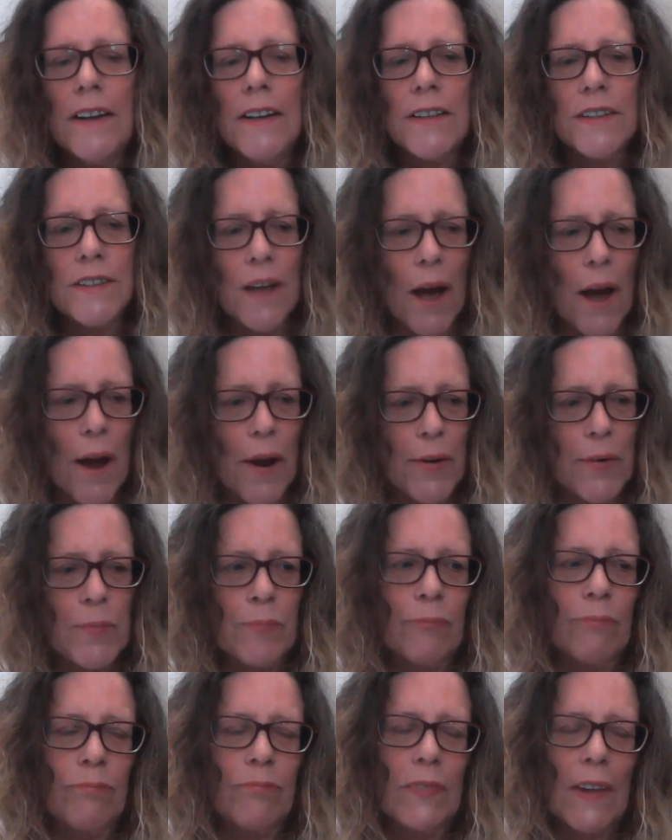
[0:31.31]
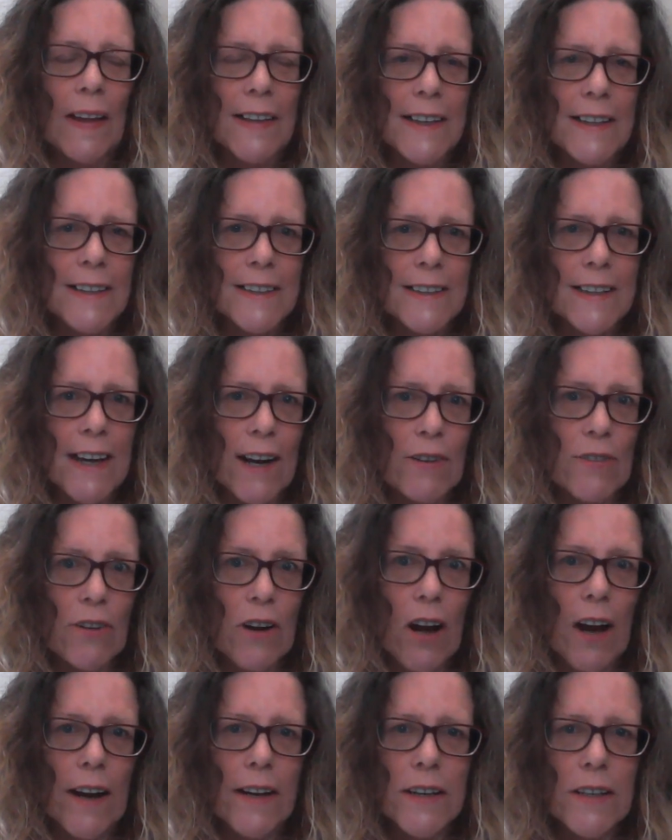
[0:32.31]
So, let's get
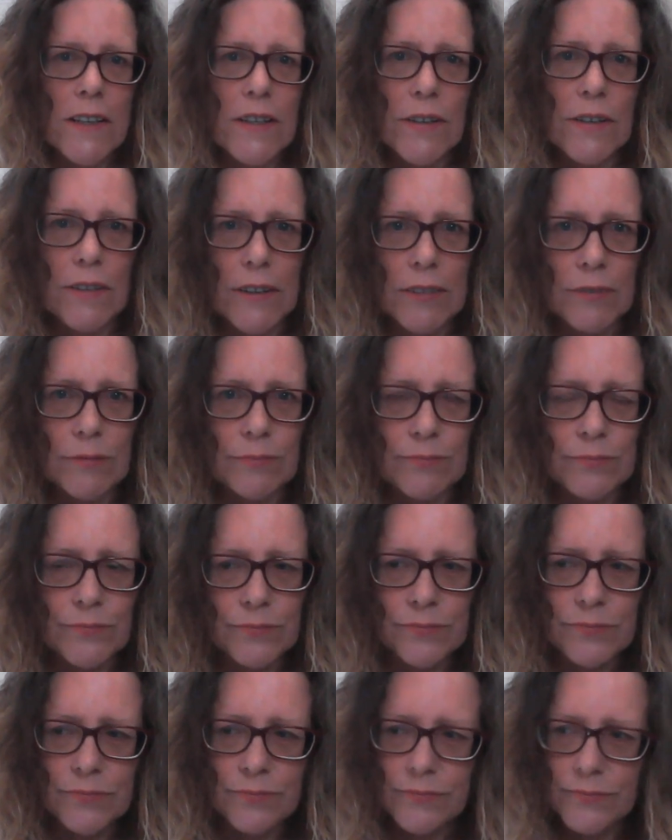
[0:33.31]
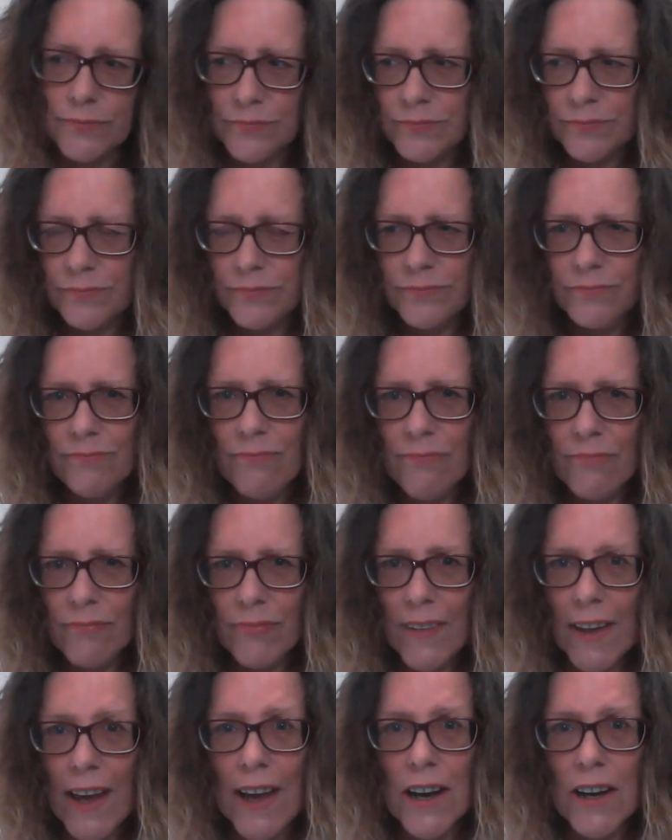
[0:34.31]
right into it.
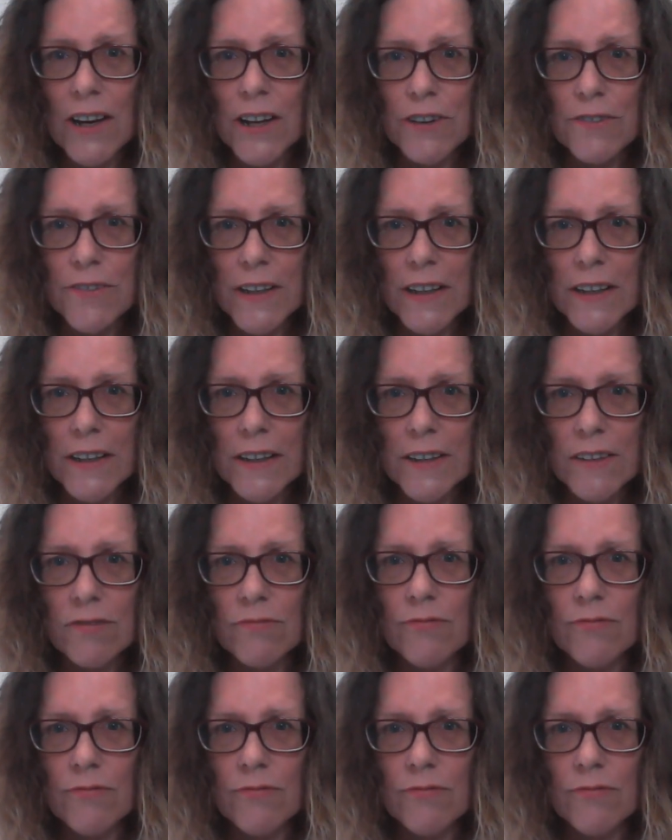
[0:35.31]
How are you feeling?